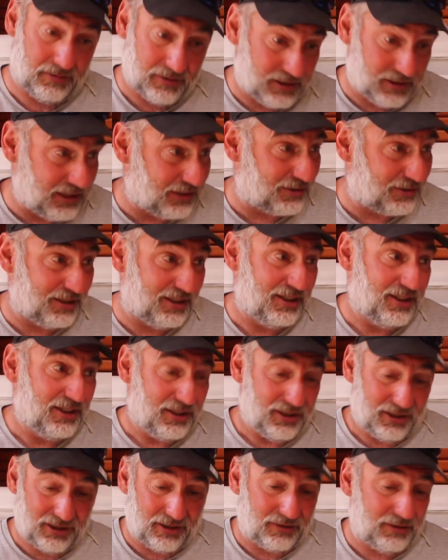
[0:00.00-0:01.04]
Literally,
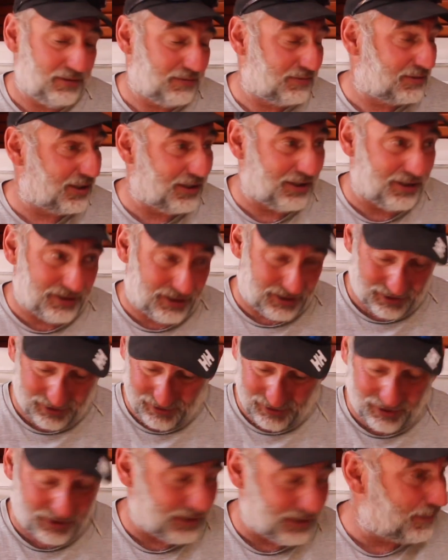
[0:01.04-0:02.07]
you turn it
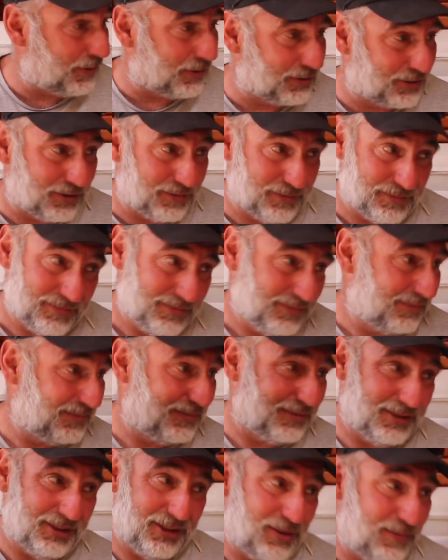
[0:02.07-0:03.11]
at the bottom,
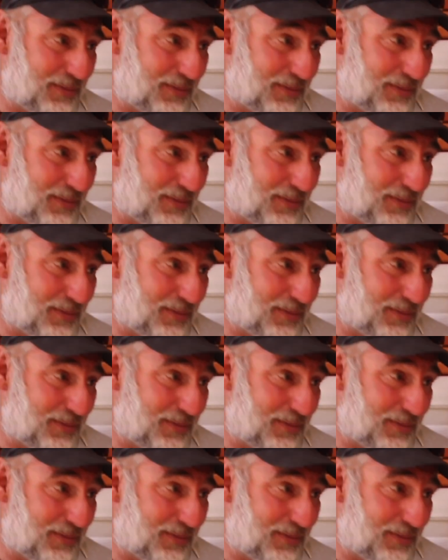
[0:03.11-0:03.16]
and you